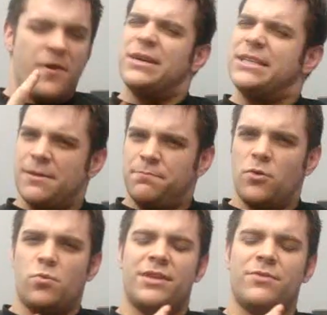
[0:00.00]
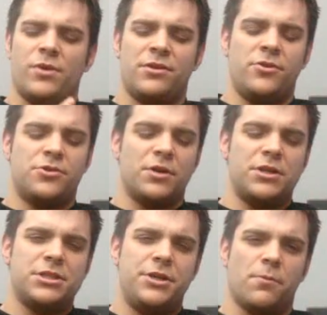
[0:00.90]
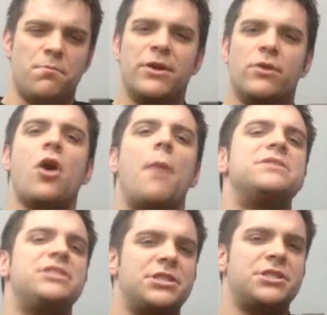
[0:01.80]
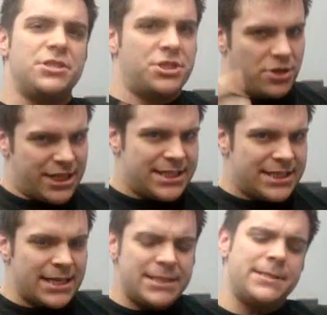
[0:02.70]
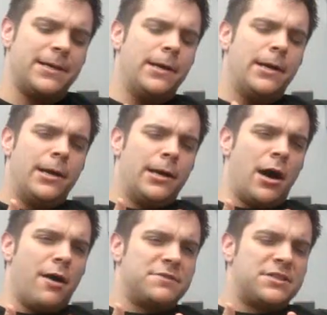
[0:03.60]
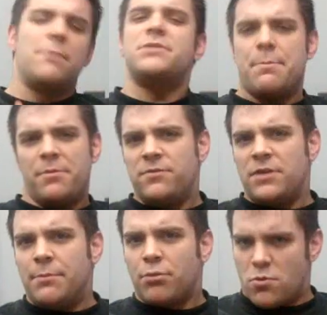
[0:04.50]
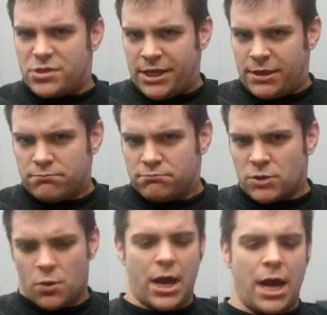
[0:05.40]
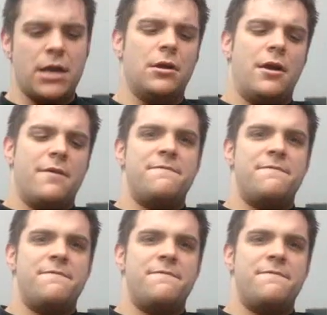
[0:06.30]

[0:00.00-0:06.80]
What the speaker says: Very simple with nutrition. Your meal composition should consist of some type of lean protein, okay?